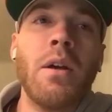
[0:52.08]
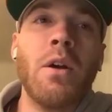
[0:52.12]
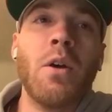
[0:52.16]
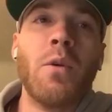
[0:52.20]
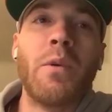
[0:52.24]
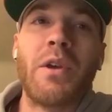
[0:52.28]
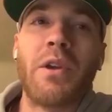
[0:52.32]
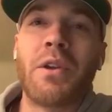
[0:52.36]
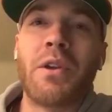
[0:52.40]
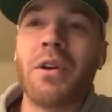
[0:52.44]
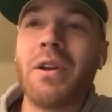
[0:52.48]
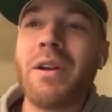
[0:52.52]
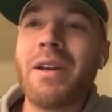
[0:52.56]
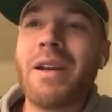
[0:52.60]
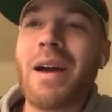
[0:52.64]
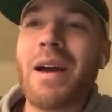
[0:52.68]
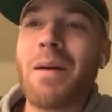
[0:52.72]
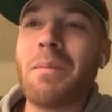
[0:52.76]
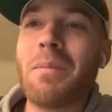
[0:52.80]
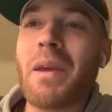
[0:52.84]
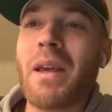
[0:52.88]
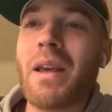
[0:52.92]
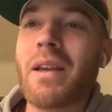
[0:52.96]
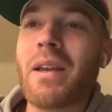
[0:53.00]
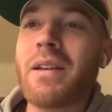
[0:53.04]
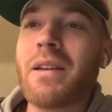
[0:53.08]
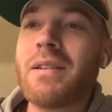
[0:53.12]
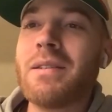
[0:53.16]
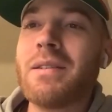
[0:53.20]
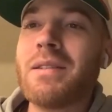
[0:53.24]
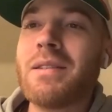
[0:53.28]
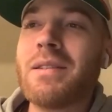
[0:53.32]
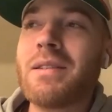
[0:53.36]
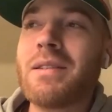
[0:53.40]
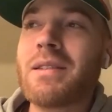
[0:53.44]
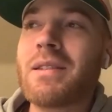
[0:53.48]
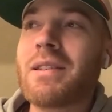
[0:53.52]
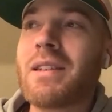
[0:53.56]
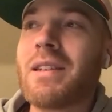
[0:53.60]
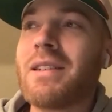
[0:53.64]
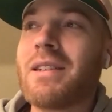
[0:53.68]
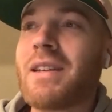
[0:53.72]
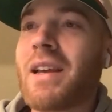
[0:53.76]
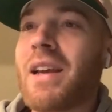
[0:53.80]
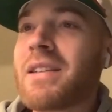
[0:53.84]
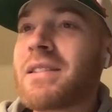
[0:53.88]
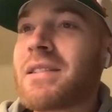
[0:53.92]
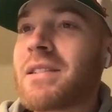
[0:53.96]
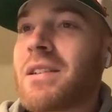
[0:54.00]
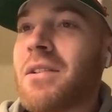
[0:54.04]
We could not make
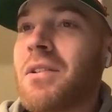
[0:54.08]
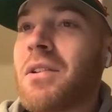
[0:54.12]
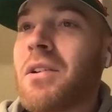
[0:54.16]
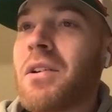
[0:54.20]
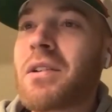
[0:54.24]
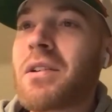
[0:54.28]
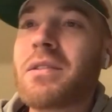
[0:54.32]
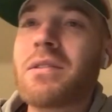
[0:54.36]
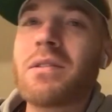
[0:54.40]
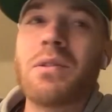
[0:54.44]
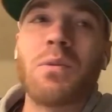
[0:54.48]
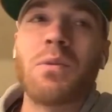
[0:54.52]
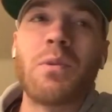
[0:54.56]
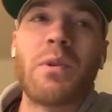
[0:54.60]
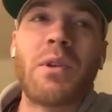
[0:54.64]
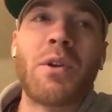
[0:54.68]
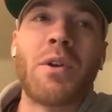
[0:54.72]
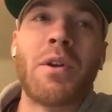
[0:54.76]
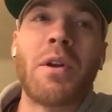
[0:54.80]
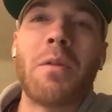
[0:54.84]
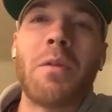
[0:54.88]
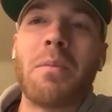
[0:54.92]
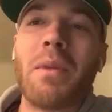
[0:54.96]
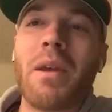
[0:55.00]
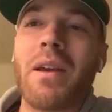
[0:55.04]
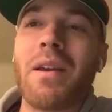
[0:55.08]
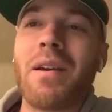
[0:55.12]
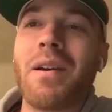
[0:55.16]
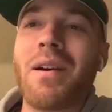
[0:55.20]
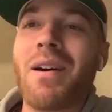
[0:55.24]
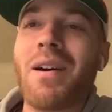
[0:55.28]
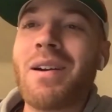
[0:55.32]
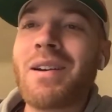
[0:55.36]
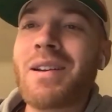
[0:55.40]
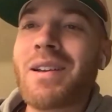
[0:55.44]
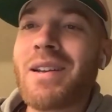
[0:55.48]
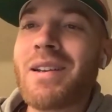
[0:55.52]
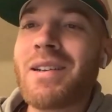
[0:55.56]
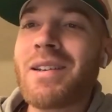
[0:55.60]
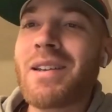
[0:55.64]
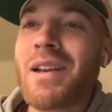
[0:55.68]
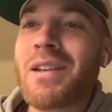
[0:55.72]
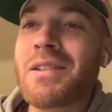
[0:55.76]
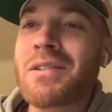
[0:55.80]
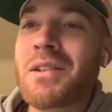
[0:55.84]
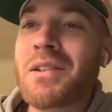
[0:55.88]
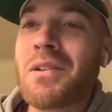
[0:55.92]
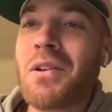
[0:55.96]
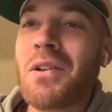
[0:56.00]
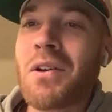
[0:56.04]
contested looks. We couldn't make
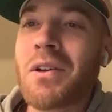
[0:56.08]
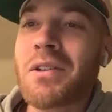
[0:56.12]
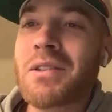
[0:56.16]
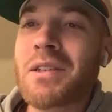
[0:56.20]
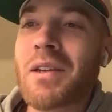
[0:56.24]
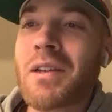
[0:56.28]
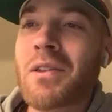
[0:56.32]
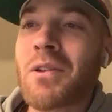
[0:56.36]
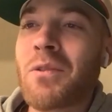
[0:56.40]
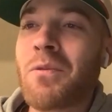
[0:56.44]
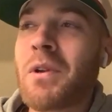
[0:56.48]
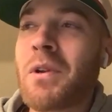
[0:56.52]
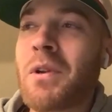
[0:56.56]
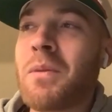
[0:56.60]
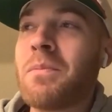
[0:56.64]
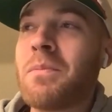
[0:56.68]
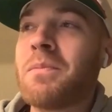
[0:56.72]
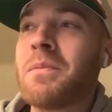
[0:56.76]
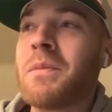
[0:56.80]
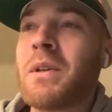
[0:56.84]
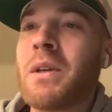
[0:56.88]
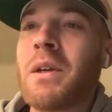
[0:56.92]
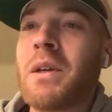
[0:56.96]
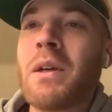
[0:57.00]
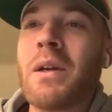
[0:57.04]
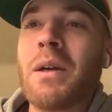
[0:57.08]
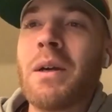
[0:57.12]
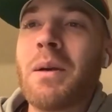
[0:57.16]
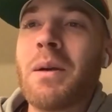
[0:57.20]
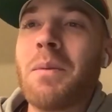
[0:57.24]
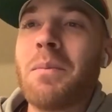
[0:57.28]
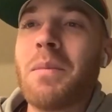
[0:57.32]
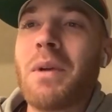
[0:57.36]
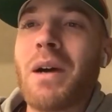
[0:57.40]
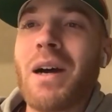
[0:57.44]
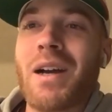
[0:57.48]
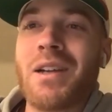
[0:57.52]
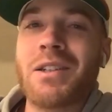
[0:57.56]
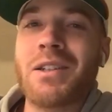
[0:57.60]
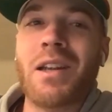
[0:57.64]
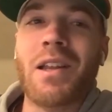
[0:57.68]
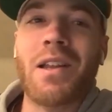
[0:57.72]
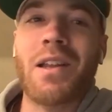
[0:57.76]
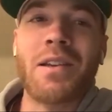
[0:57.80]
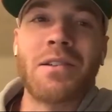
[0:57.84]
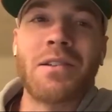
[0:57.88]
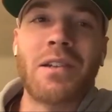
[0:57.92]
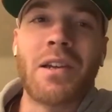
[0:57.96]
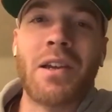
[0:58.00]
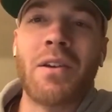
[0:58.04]
uncontested looks at the rim. Posh
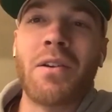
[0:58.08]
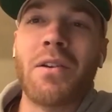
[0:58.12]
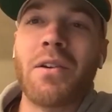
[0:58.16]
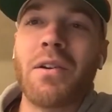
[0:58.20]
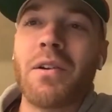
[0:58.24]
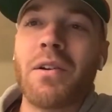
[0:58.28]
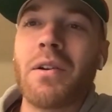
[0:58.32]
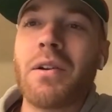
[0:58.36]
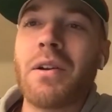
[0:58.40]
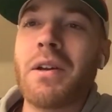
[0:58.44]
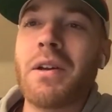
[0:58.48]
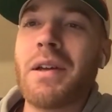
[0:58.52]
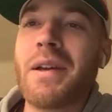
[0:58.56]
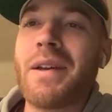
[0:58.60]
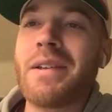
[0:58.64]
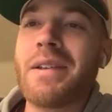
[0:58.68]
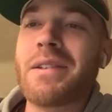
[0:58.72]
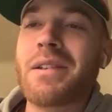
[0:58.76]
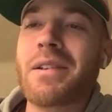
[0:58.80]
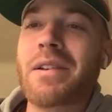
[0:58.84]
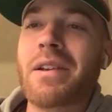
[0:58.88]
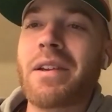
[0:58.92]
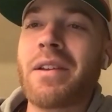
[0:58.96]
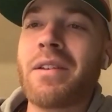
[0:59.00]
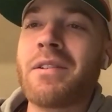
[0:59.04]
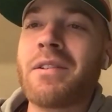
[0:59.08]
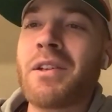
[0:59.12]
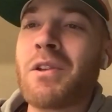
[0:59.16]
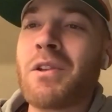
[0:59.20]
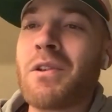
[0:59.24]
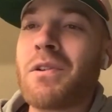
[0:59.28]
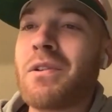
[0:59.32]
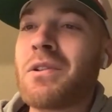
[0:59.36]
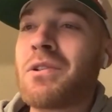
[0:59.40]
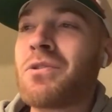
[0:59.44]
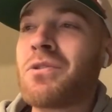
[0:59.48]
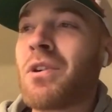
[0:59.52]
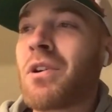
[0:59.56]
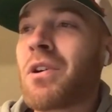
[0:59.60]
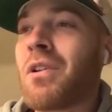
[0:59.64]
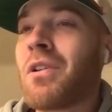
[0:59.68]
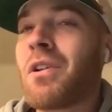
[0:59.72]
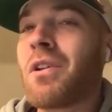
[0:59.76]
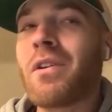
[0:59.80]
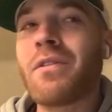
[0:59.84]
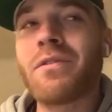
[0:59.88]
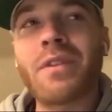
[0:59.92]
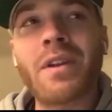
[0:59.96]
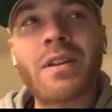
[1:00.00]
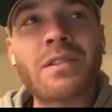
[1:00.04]
Alexander has continued to struggle
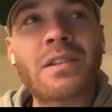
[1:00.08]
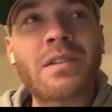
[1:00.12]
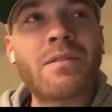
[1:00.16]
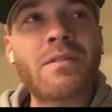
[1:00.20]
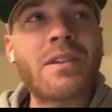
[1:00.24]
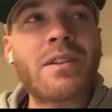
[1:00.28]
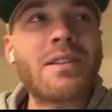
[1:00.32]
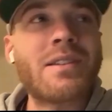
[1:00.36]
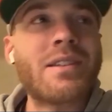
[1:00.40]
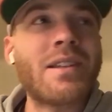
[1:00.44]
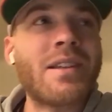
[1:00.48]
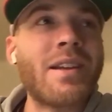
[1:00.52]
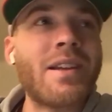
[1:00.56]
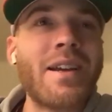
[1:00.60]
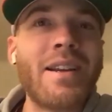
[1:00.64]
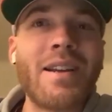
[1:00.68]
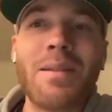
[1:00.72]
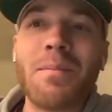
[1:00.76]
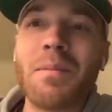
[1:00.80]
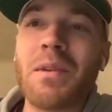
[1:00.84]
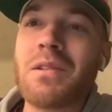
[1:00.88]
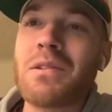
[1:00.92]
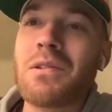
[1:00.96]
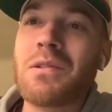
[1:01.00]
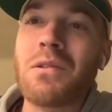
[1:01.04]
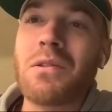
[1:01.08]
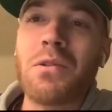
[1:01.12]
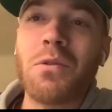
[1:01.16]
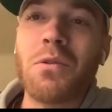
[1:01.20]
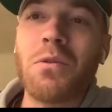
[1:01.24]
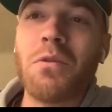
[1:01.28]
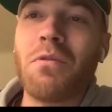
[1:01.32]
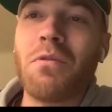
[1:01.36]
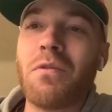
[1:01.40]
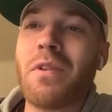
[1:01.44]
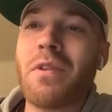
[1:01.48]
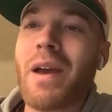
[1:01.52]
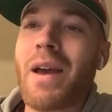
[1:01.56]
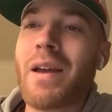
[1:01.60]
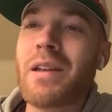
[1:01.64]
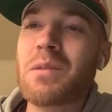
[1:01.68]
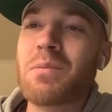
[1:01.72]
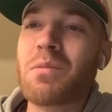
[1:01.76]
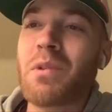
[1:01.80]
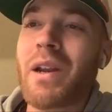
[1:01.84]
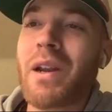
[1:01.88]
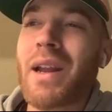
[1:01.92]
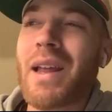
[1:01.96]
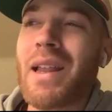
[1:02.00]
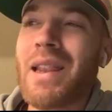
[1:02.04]
offensively. Tonight, he missed two fast
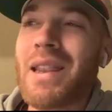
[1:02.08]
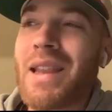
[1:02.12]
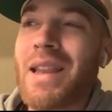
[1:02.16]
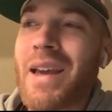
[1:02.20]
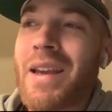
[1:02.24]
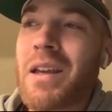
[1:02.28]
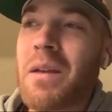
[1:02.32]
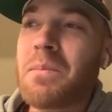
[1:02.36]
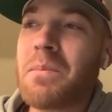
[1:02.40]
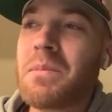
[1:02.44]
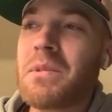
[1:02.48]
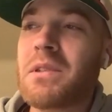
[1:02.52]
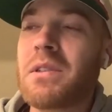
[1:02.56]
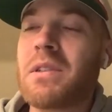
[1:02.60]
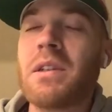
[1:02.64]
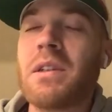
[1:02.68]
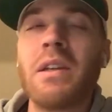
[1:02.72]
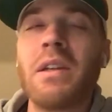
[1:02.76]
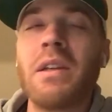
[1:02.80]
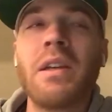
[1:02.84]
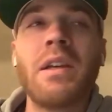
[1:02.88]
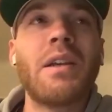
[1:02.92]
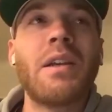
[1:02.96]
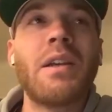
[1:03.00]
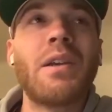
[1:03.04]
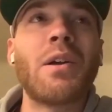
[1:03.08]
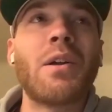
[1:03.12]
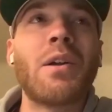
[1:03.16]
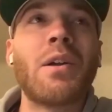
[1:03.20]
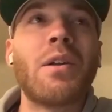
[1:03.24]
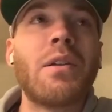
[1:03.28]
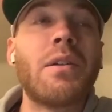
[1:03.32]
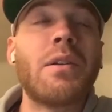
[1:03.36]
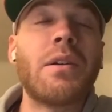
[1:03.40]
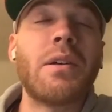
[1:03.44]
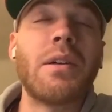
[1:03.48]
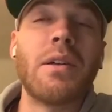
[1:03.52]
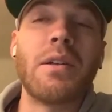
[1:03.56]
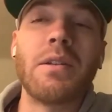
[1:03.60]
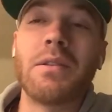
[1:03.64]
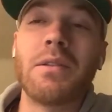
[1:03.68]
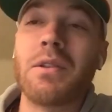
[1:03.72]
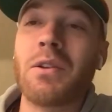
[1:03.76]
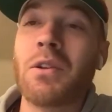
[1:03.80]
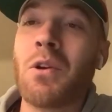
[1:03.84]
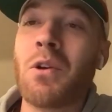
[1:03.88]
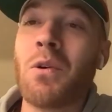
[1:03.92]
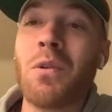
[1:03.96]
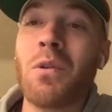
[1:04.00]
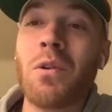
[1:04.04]
break layups
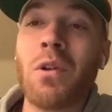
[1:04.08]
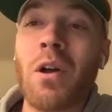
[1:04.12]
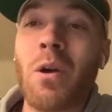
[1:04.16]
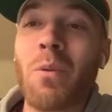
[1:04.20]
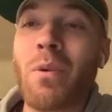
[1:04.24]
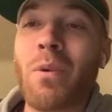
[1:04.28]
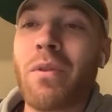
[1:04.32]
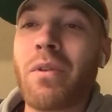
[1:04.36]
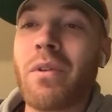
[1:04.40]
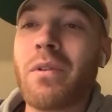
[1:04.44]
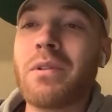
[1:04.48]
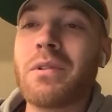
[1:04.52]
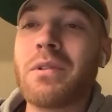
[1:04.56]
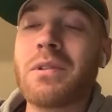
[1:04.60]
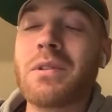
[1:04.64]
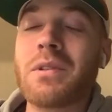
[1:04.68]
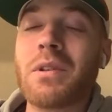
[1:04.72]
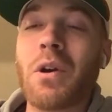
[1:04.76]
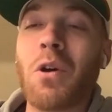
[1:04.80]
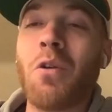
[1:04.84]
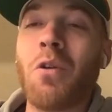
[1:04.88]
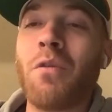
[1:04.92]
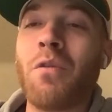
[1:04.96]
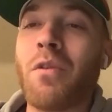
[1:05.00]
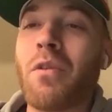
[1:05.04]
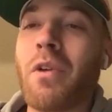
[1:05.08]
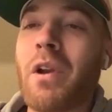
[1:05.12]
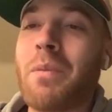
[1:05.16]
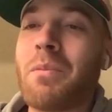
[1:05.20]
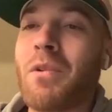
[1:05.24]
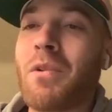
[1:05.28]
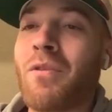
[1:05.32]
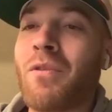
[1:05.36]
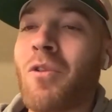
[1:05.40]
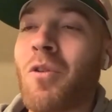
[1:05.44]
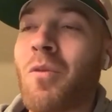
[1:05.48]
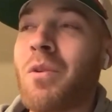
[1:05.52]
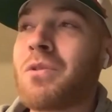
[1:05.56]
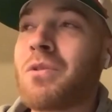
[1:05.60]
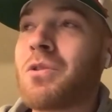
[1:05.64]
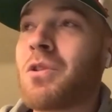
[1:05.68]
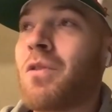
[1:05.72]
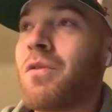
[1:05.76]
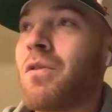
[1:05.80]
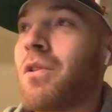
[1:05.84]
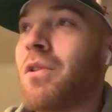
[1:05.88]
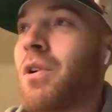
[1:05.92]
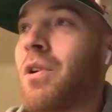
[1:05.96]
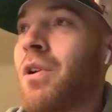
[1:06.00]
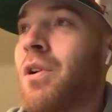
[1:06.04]
to go along with his 0 for 8 performance
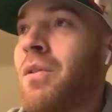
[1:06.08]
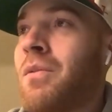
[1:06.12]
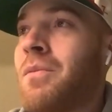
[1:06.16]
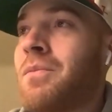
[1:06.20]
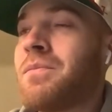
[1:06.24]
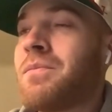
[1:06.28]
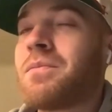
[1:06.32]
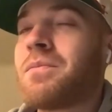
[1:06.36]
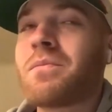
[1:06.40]
overall.